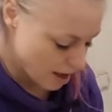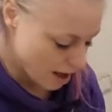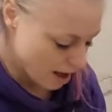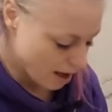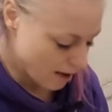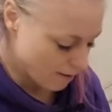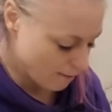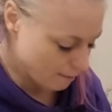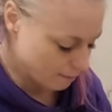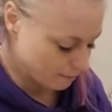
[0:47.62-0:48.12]

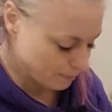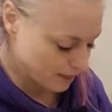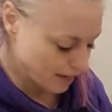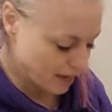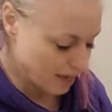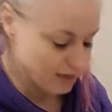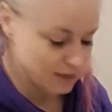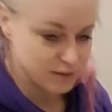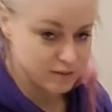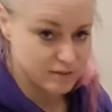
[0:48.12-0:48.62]

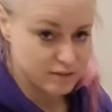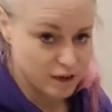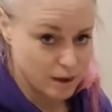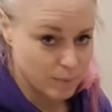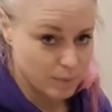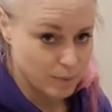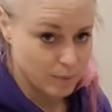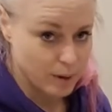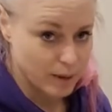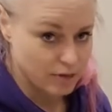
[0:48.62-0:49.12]
and a
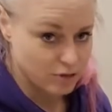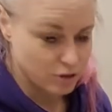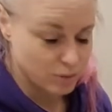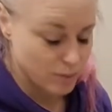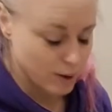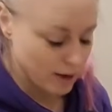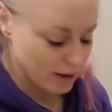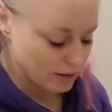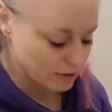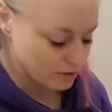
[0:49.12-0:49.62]
couple of battery
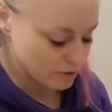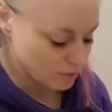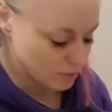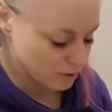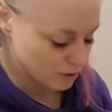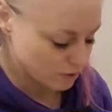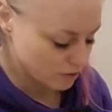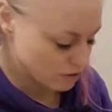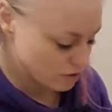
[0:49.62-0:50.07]
packs as well.